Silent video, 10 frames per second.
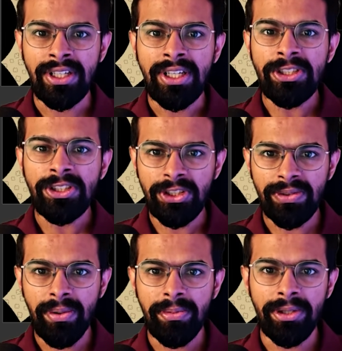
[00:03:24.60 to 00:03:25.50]
Just
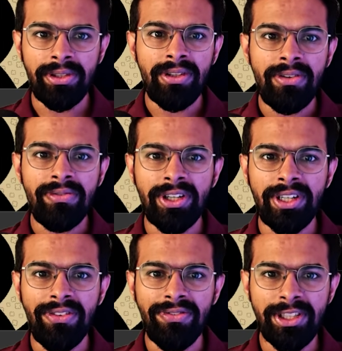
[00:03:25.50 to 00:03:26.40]
remember, for a
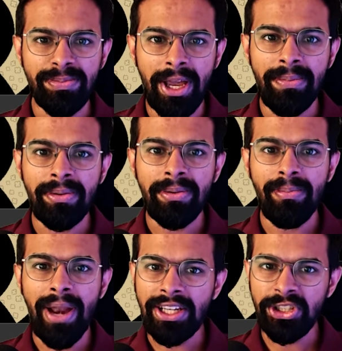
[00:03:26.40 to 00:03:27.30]
roughness map,
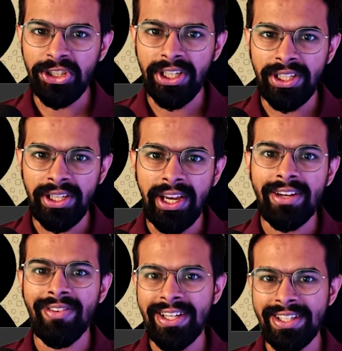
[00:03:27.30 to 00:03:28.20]
black is shiny
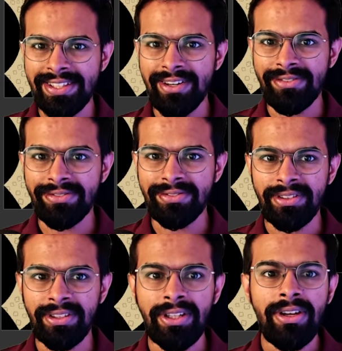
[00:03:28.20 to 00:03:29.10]
and white is rough.
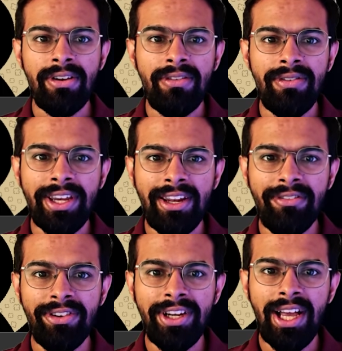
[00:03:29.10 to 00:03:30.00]
We
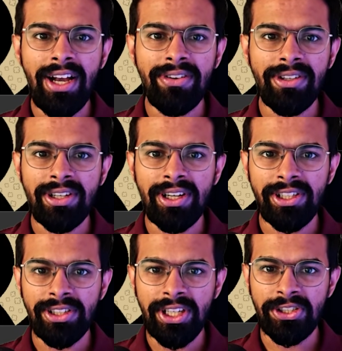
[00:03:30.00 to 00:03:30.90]
can feed our
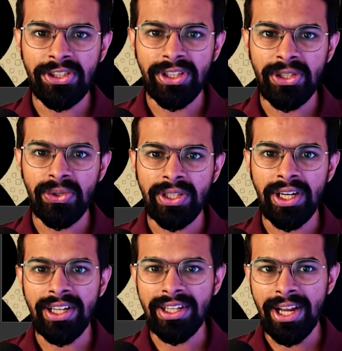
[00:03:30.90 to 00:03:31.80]
color texture into a
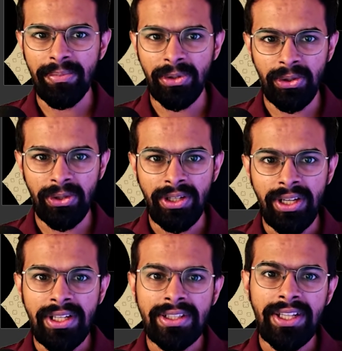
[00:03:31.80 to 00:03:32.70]
color ramp node,
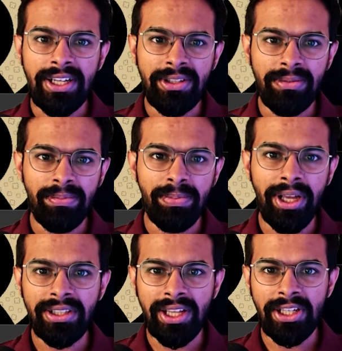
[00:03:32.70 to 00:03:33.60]
then
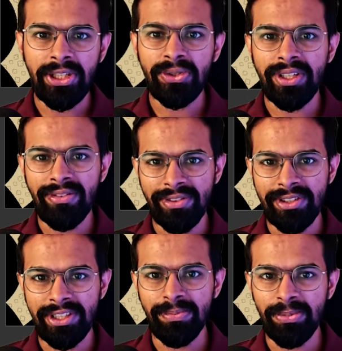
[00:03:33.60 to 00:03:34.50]
plug that into the
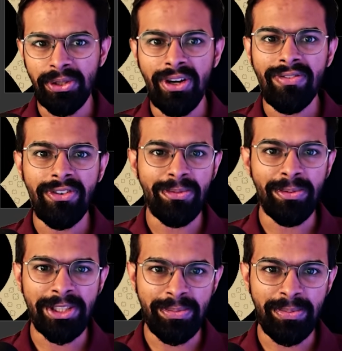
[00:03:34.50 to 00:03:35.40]
roughness input of our
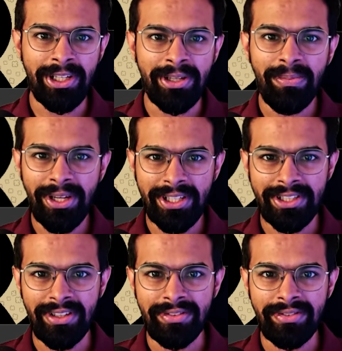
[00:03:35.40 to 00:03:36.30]
principled BSDF.